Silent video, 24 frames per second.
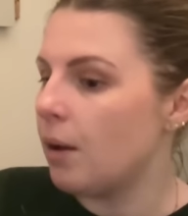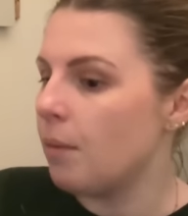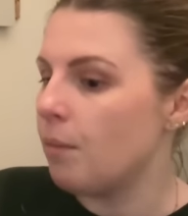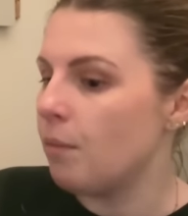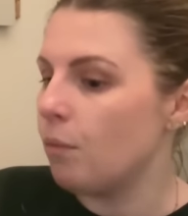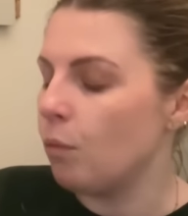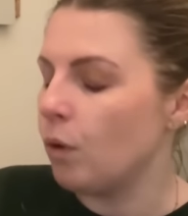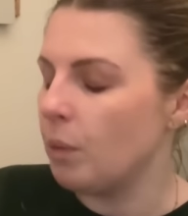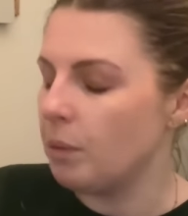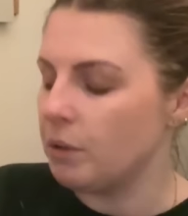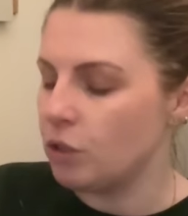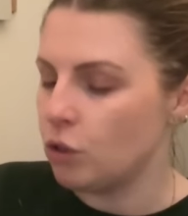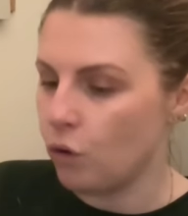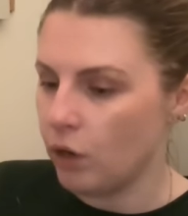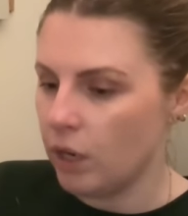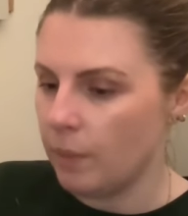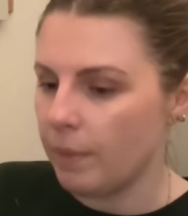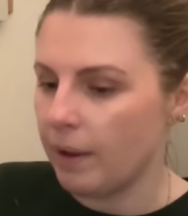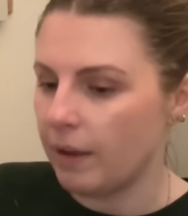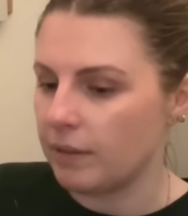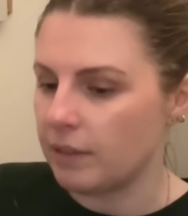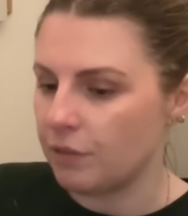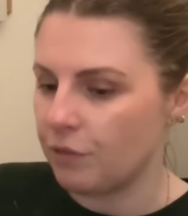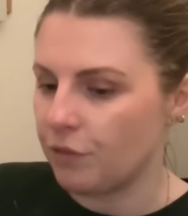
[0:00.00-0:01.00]
we were talking
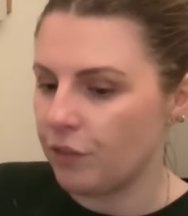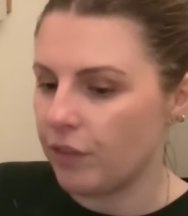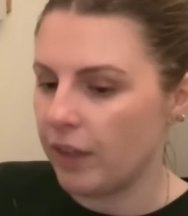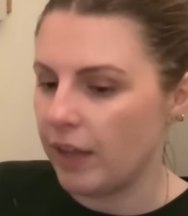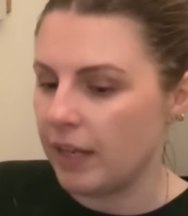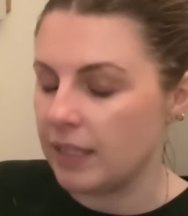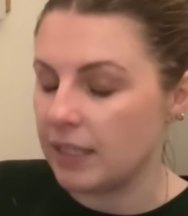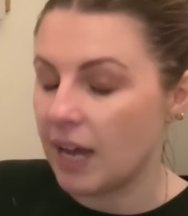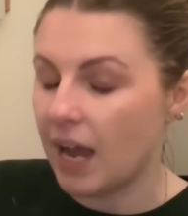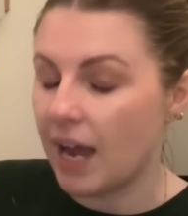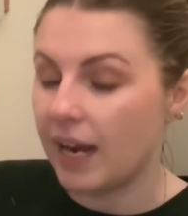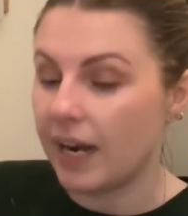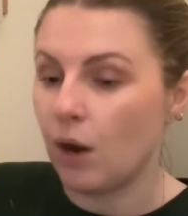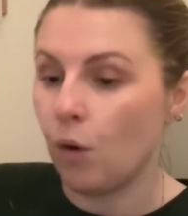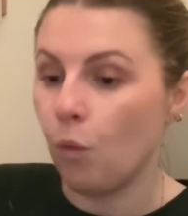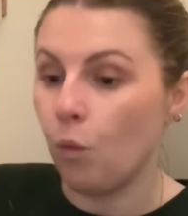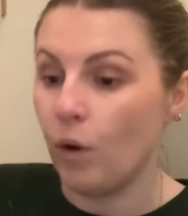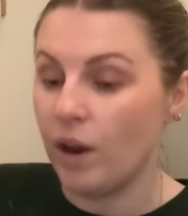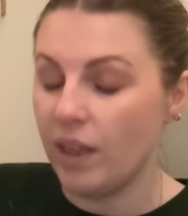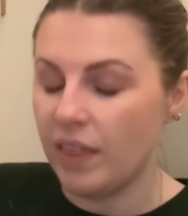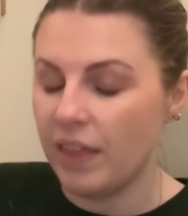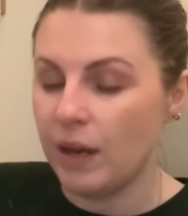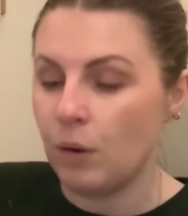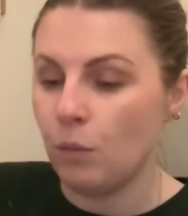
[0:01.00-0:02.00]
about different things, and
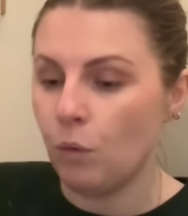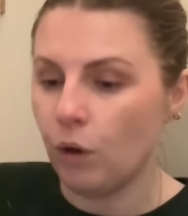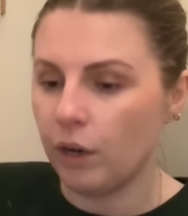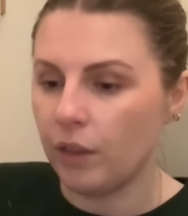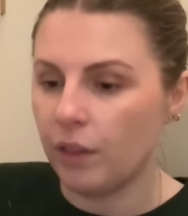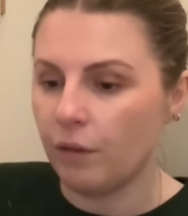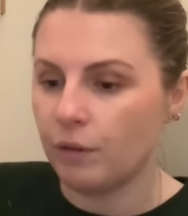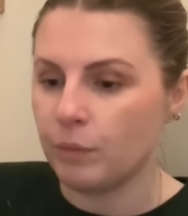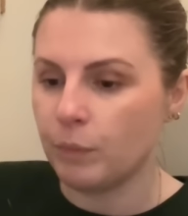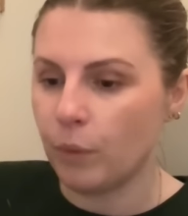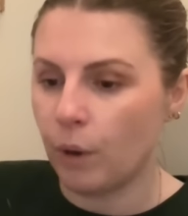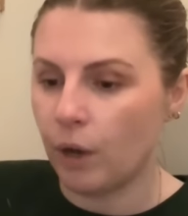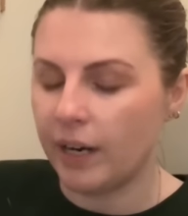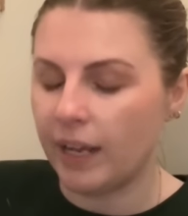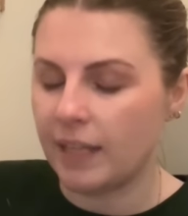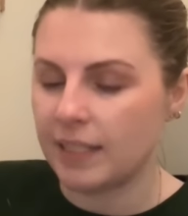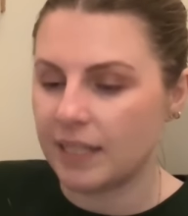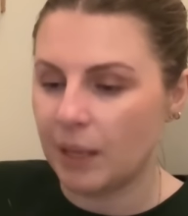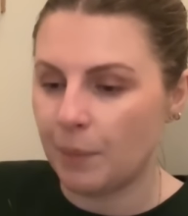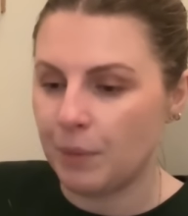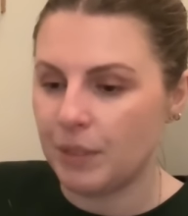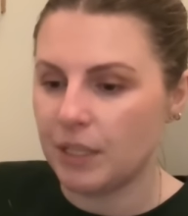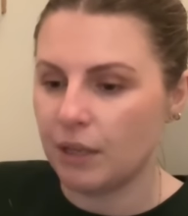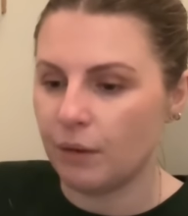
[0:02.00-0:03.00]
within one of those podcast
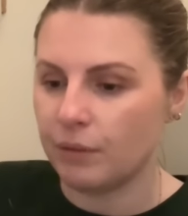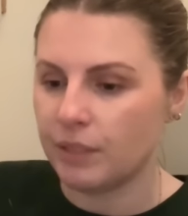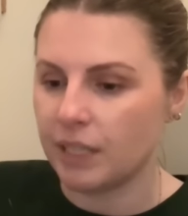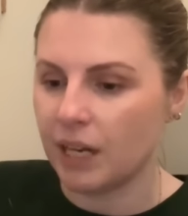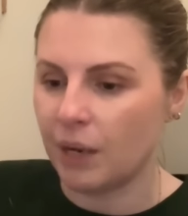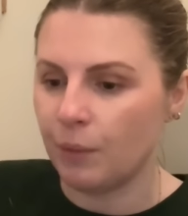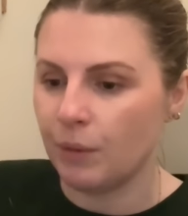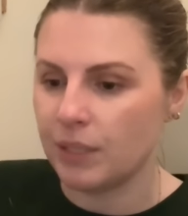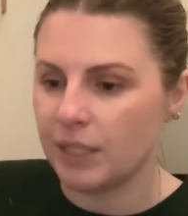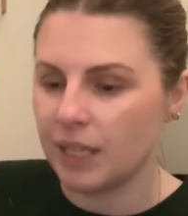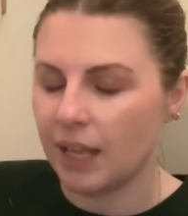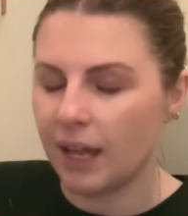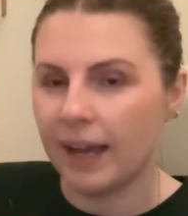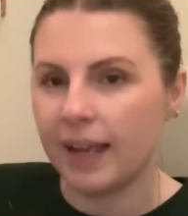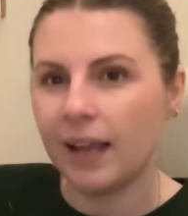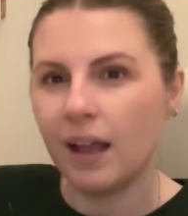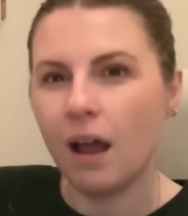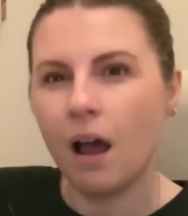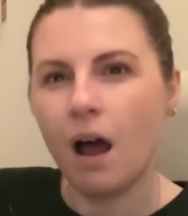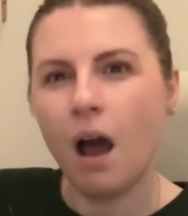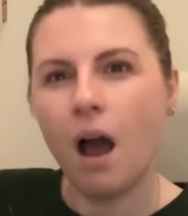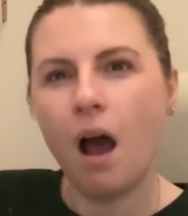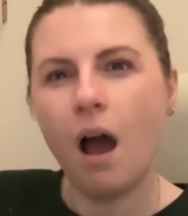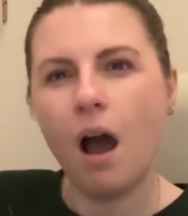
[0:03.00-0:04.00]
episodes I was like,
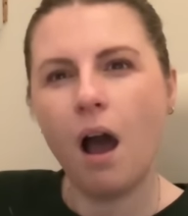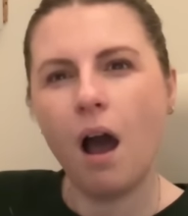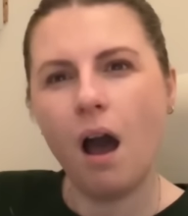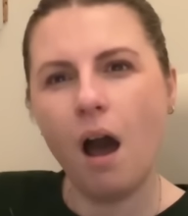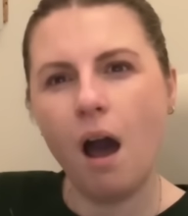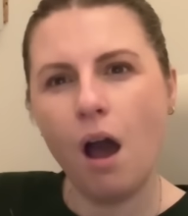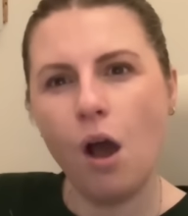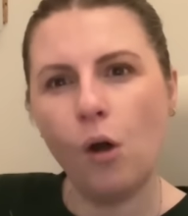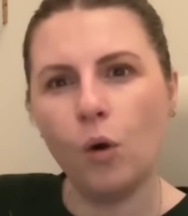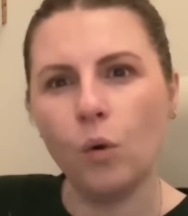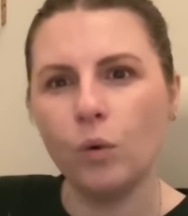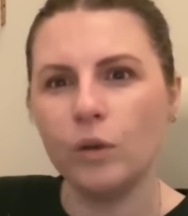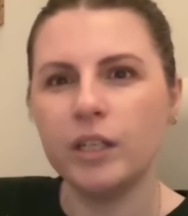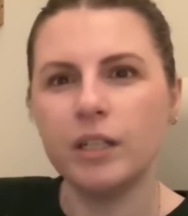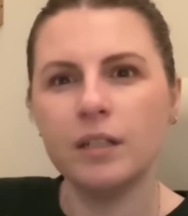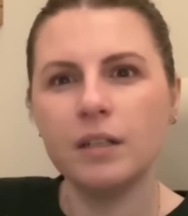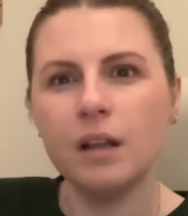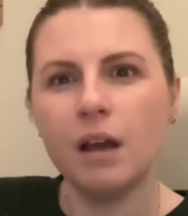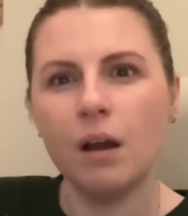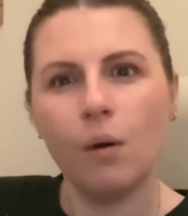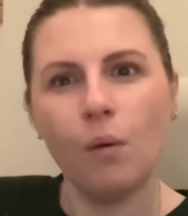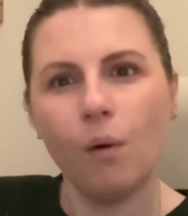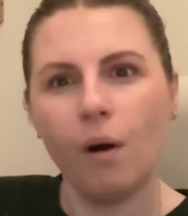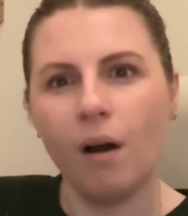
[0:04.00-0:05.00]
oh, you
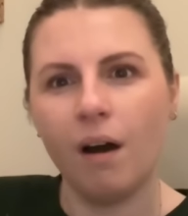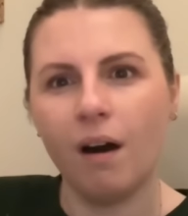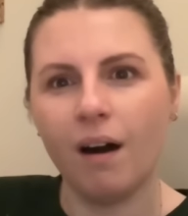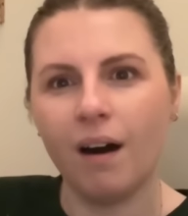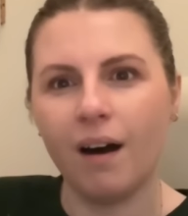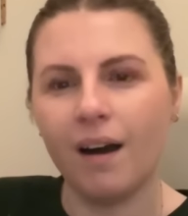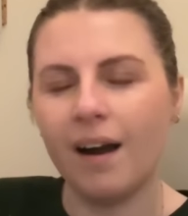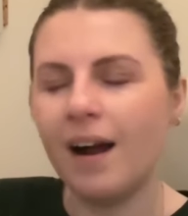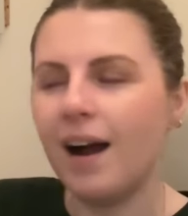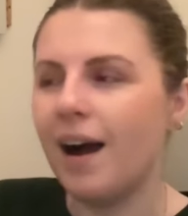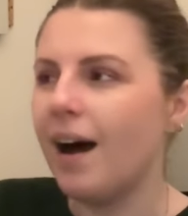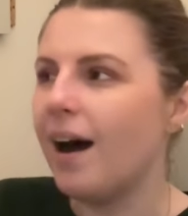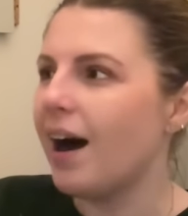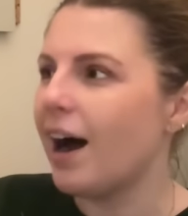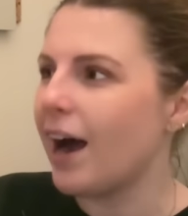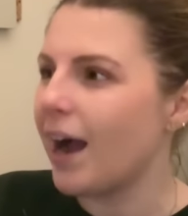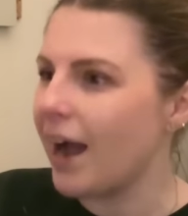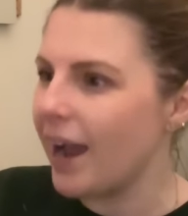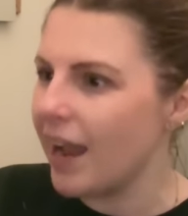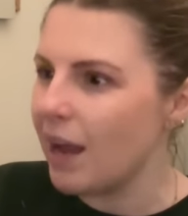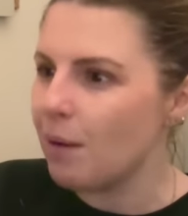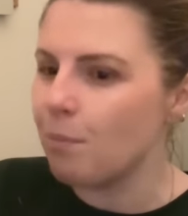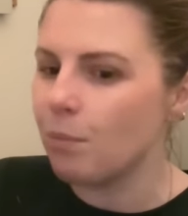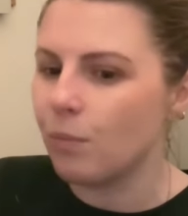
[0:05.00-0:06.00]
know what,
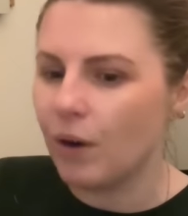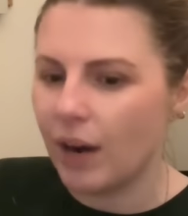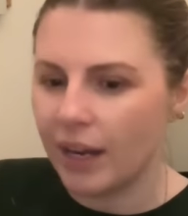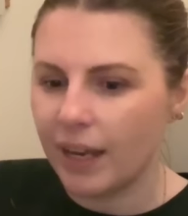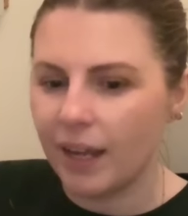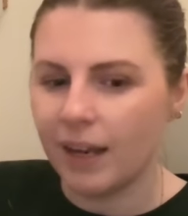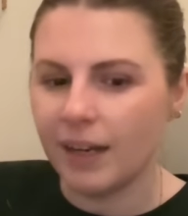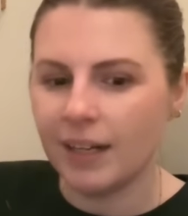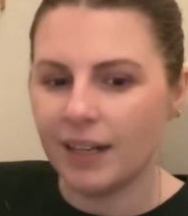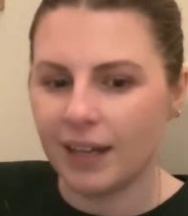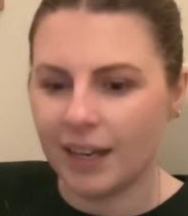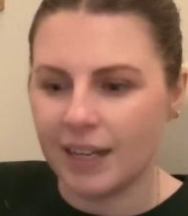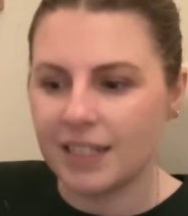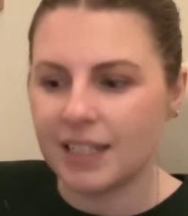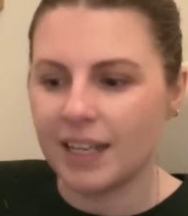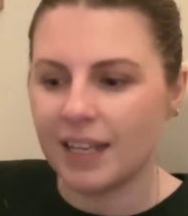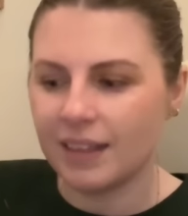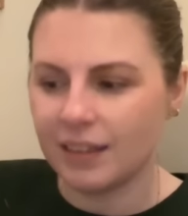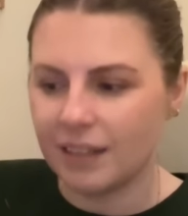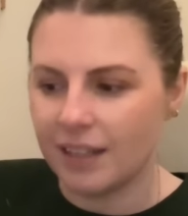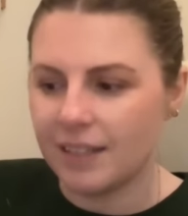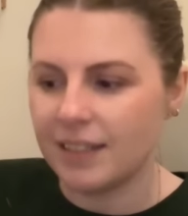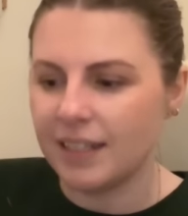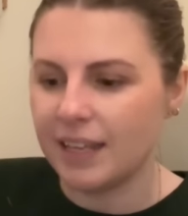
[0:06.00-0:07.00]
I am recognizing
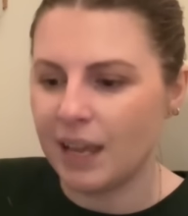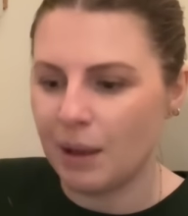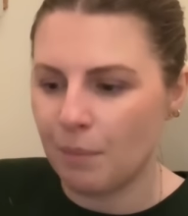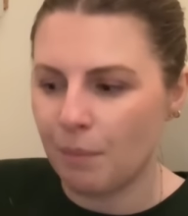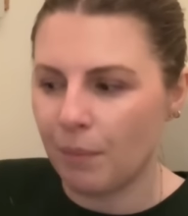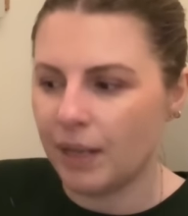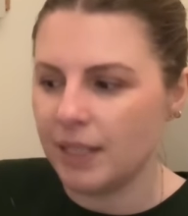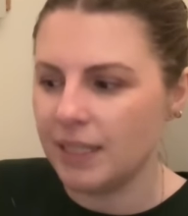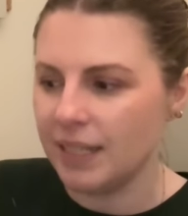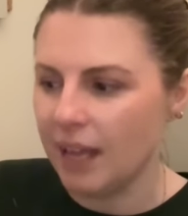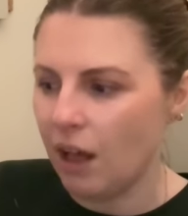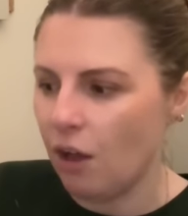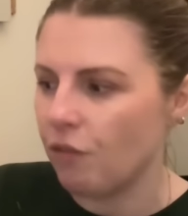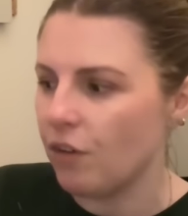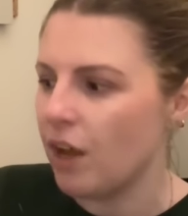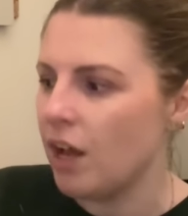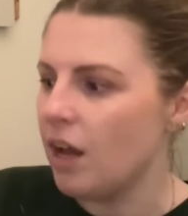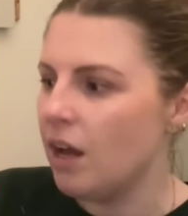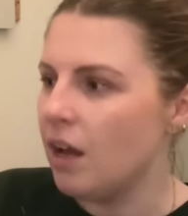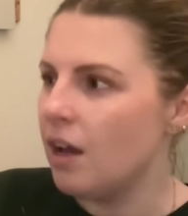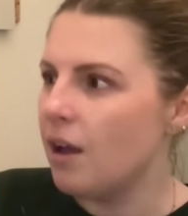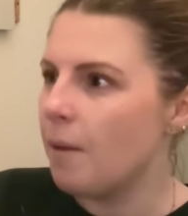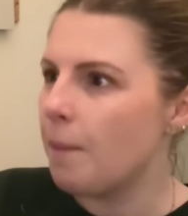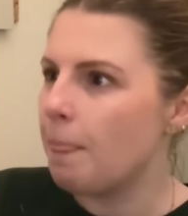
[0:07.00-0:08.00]
this in myself.
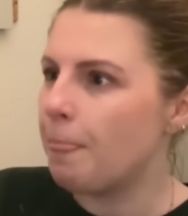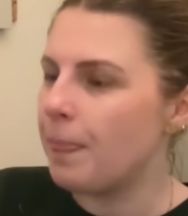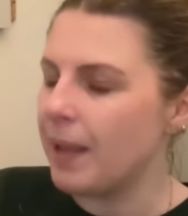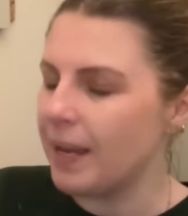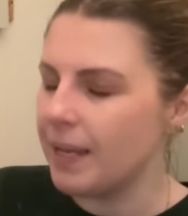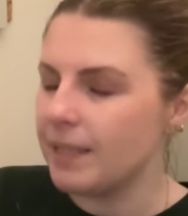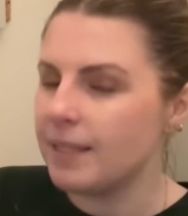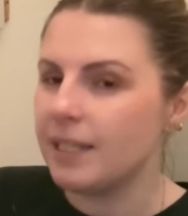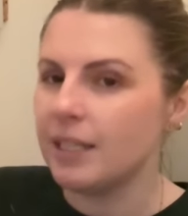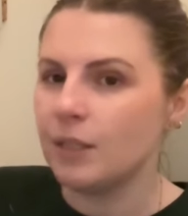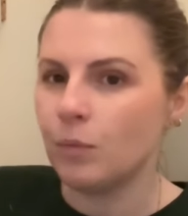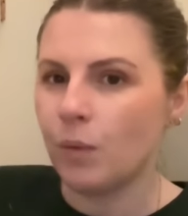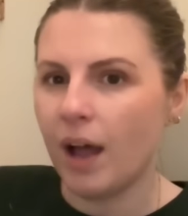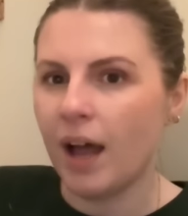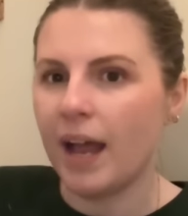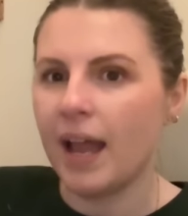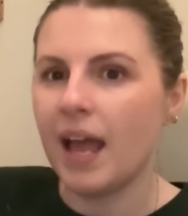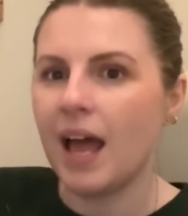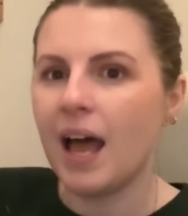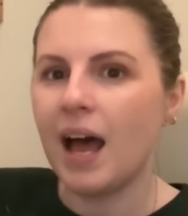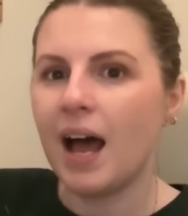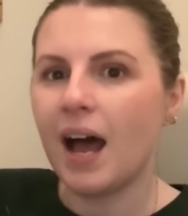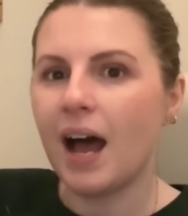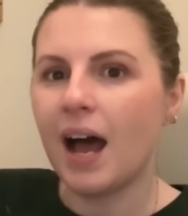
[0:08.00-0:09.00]
This is why
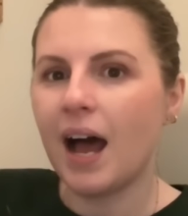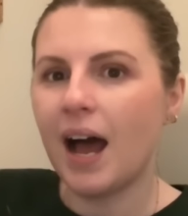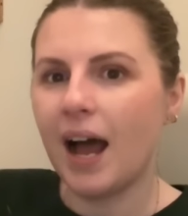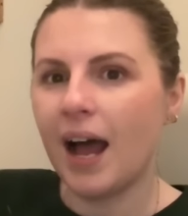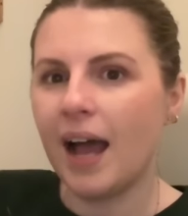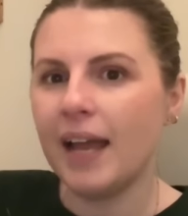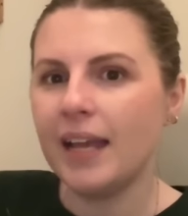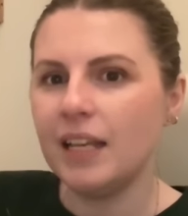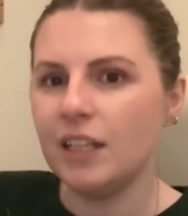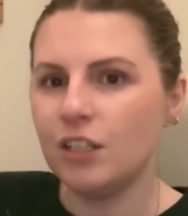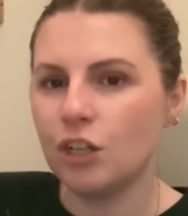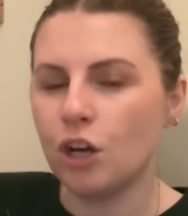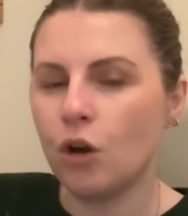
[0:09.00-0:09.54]
I